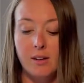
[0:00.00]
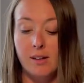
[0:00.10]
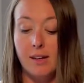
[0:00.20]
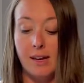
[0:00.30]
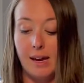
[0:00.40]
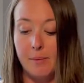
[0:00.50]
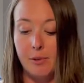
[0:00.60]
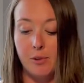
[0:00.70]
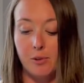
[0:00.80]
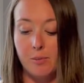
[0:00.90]
like
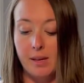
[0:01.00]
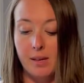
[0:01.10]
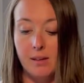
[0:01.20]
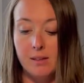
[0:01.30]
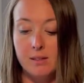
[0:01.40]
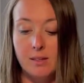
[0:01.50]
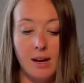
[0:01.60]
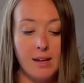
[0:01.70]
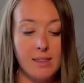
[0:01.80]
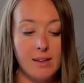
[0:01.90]
amigurumis,
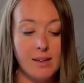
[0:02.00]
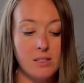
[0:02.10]
I think.